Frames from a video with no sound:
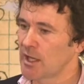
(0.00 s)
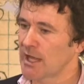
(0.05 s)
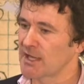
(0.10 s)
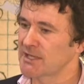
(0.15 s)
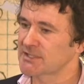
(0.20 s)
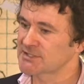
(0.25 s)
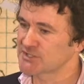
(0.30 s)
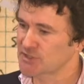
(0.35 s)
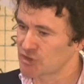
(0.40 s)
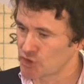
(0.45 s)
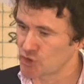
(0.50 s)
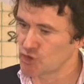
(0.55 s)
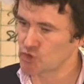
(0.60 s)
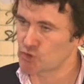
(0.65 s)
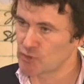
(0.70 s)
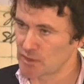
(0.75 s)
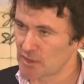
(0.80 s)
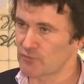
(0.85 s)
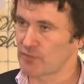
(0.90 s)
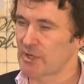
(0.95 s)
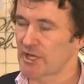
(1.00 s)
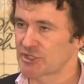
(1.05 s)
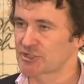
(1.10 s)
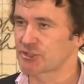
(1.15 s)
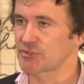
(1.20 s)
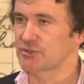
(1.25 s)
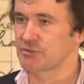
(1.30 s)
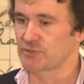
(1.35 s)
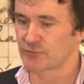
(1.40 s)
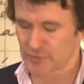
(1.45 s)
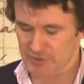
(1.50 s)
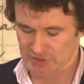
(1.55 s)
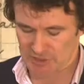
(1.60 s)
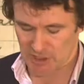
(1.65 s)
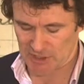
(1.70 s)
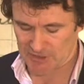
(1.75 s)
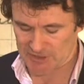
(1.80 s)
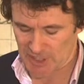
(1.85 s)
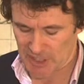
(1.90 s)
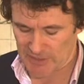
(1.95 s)
skew in relation to the
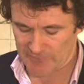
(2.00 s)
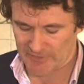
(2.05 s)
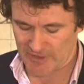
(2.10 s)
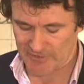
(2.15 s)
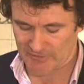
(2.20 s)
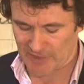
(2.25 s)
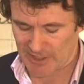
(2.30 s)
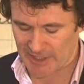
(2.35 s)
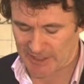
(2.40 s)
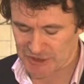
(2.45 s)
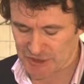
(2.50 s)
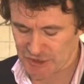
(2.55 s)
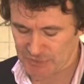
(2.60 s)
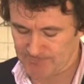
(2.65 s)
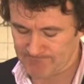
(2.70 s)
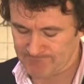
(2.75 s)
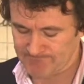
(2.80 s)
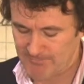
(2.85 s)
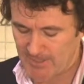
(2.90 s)
result of that election.